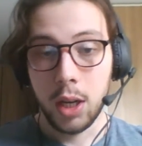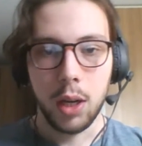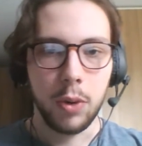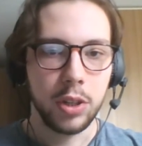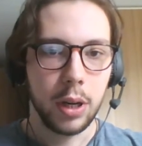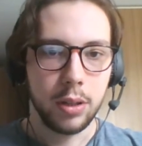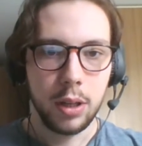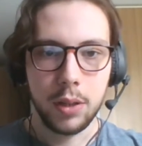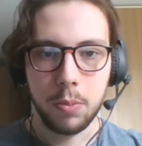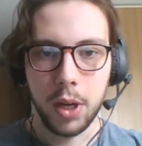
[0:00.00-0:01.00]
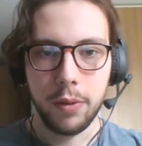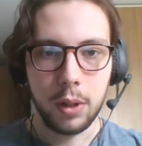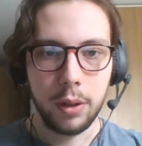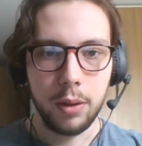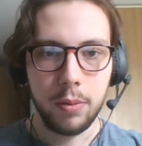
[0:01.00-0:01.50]
In which case, it is
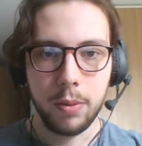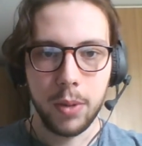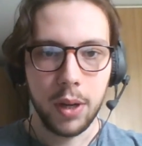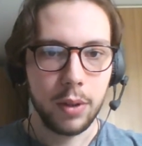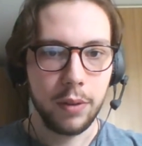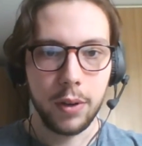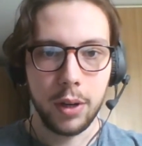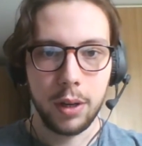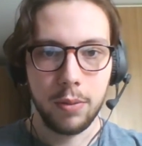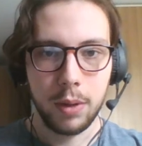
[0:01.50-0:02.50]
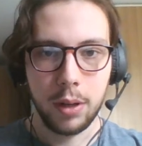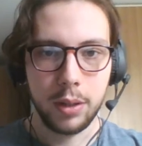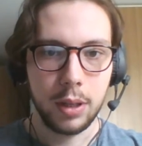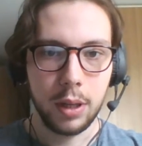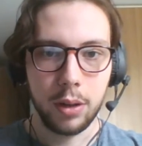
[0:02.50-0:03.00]
perfectly fine, and
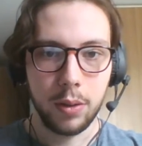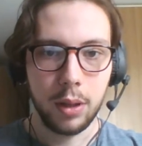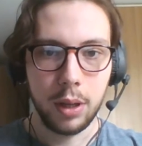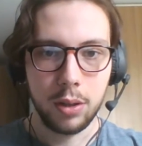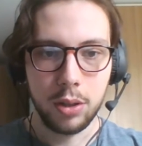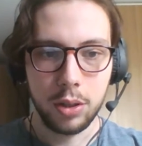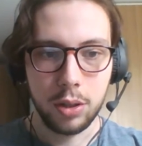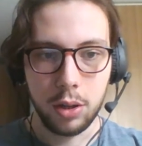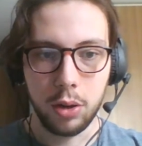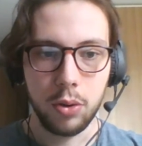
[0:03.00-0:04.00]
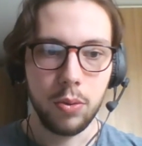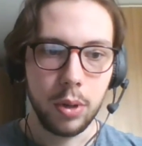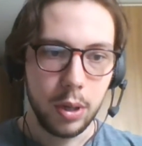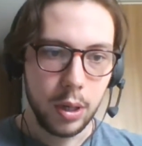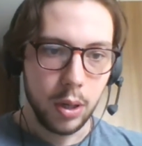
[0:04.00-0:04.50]
I'd say a good thing to just go
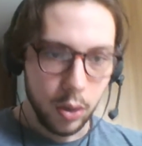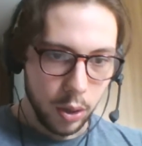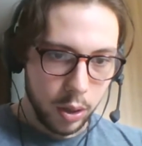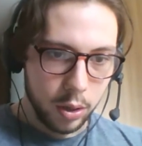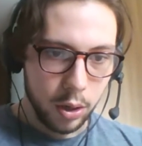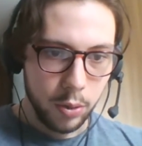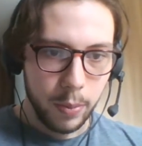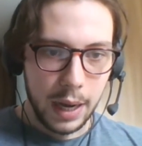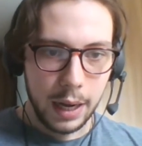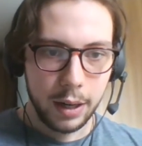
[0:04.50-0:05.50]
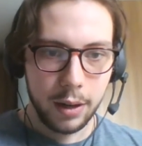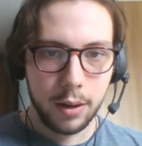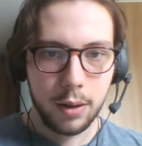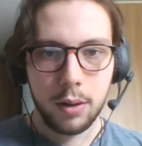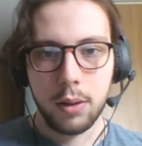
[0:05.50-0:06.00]
back
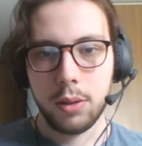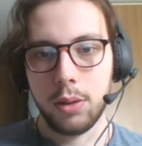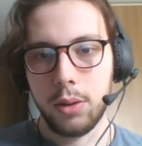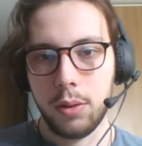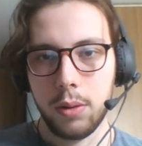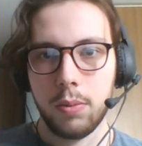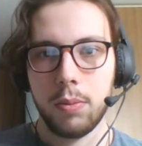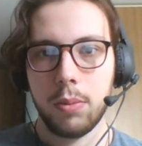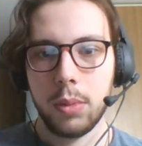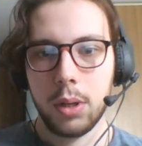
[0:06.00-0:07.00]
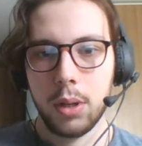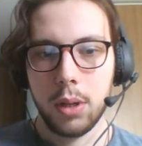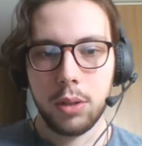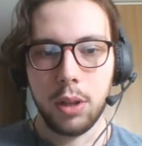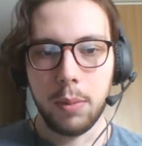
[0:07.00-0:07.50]
to
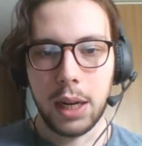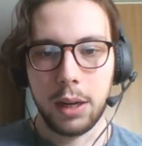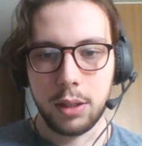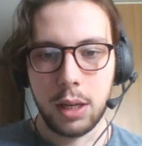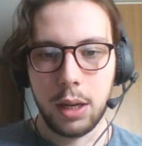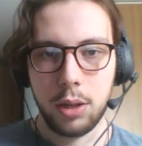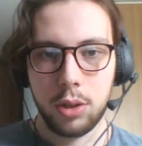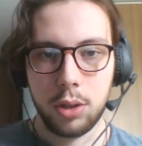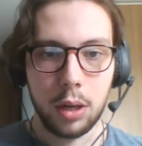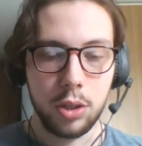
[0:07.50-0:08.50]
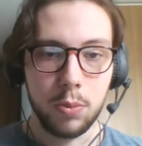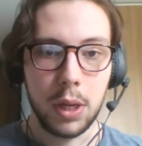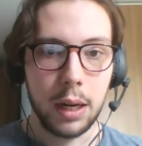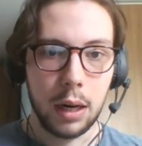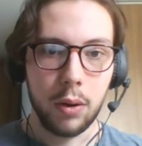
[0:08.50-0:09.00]
the planning stage and just
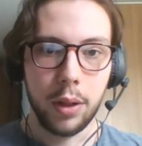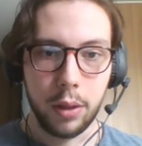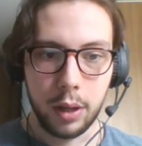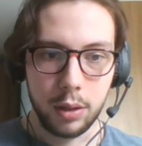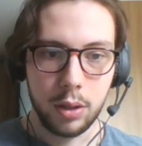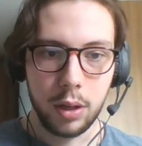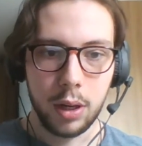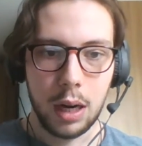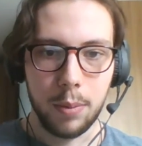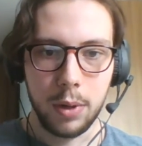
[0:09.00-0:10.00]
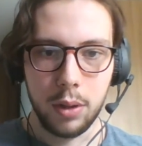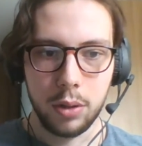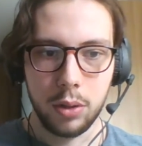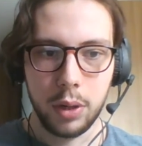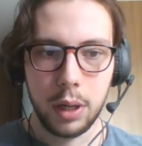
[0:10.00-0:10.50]
plan out other things that are going to happen in the
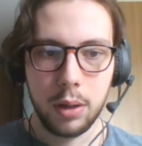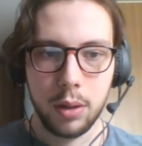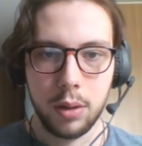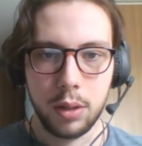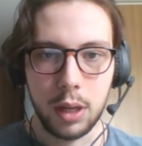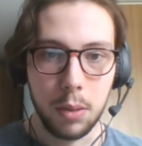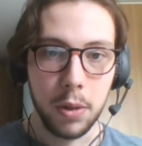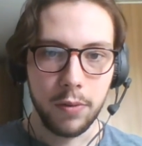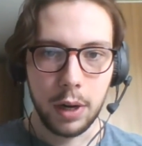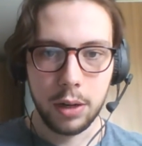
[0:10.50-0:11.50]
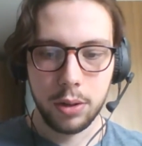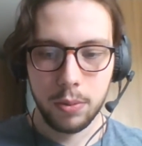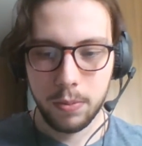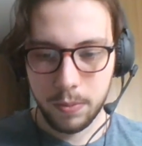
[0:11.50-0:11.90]
story to keep it fresh.